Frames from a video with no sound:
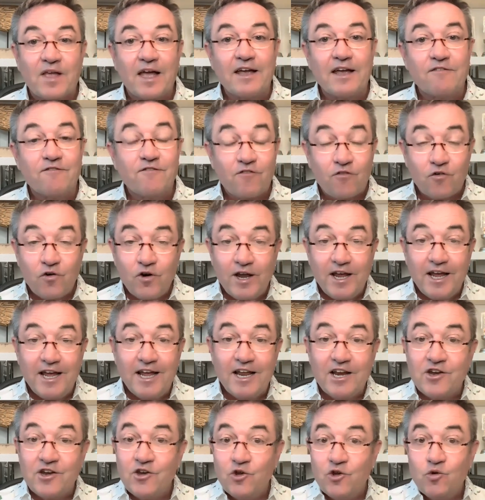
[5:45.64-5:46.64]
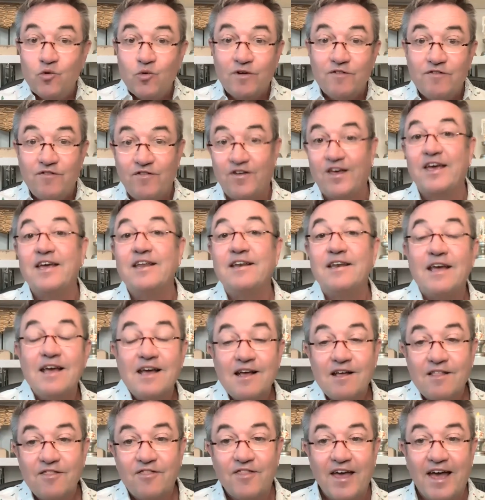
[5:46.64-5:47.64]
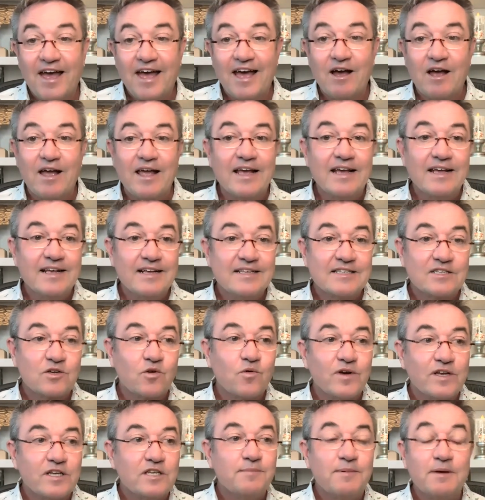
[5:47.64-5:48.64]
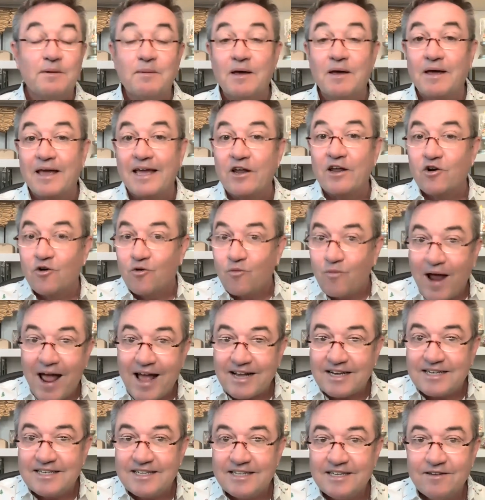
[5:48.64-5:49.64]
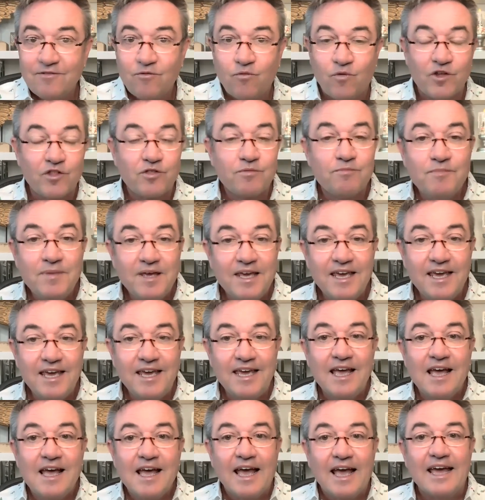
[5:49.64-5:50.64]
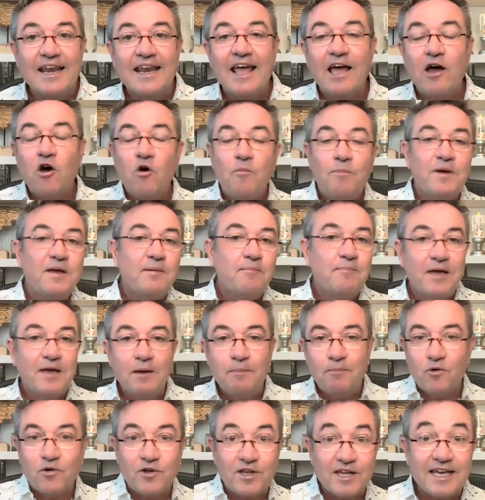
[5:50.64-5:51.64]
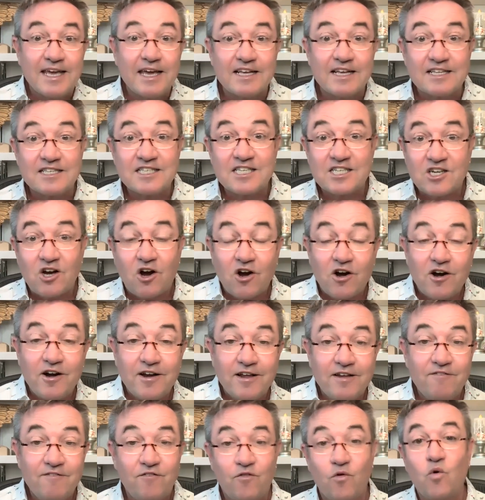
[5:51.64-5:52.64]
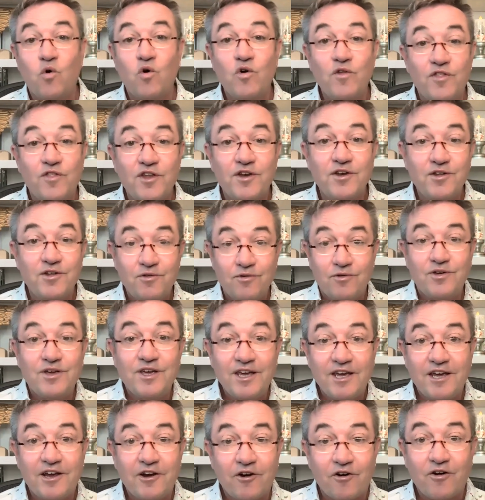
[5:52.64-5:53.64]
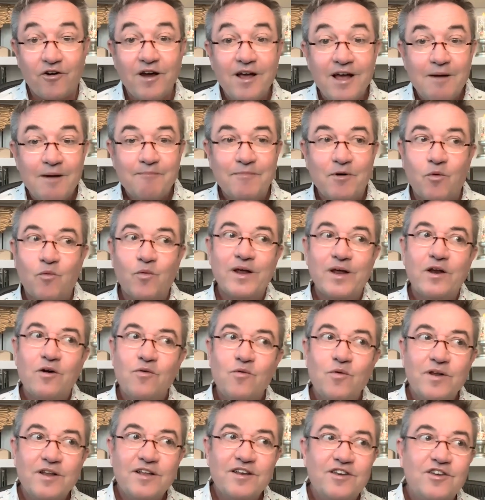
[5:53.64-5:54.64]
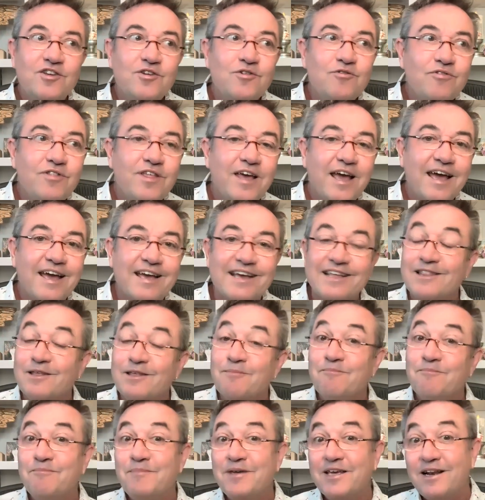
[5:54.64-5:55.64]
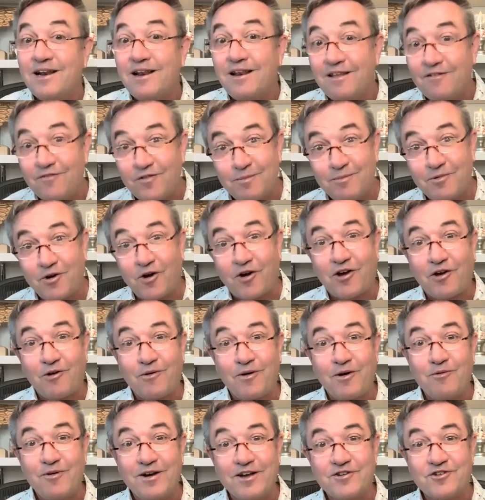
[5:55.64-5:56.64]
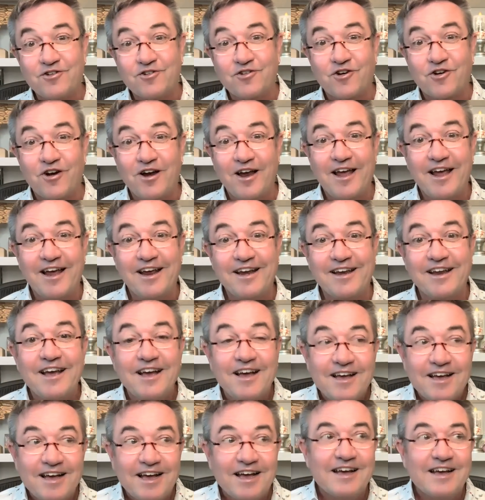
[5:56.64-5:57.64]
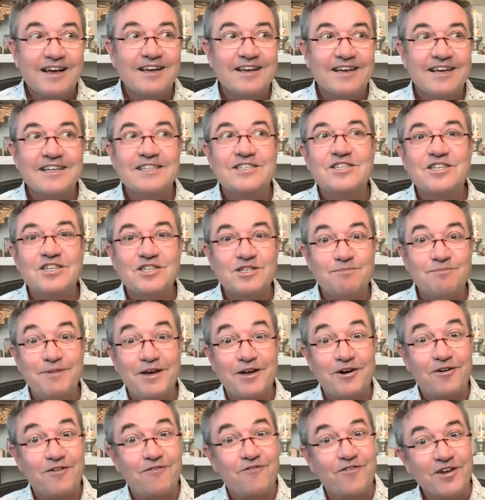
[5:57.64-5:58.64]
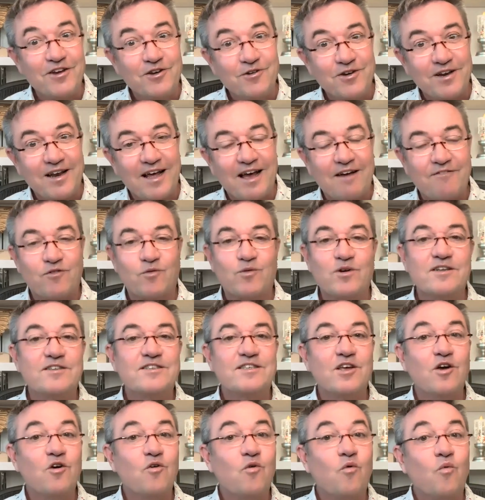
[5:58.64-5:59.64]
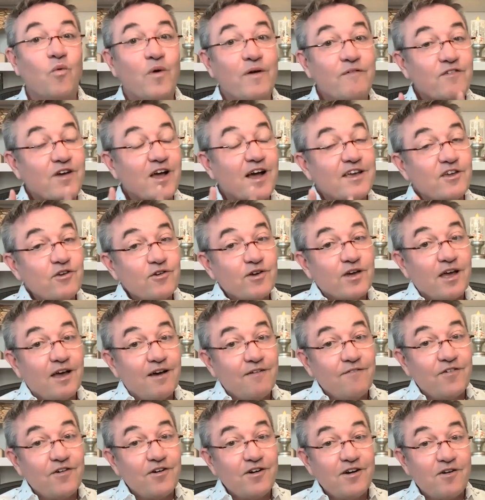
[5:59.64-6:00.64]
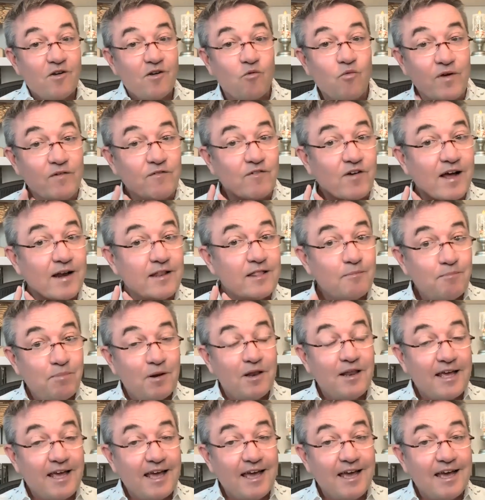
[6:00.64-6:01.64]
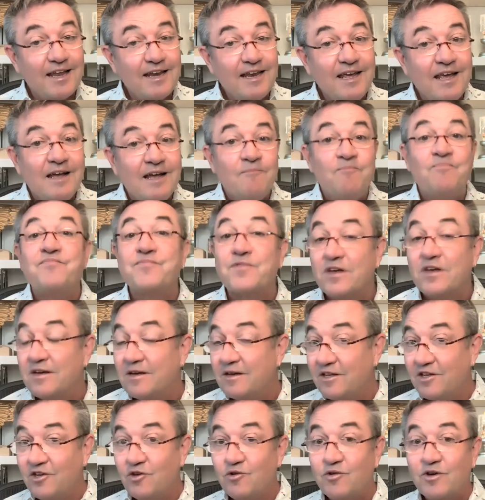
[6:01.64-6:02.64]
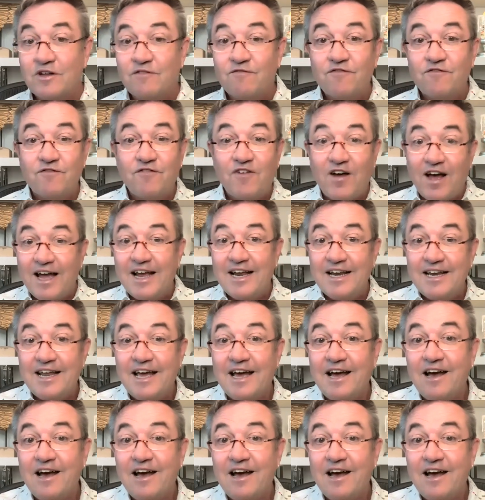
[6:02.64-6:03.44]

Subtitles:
a free new event that is going to be interactive with me and helping people to get started for the new year. But we don't want to do that in the middle of a Mercury retrograde. It's just better if we do it afterwards. So we've got you covered. We've got the plan. You can find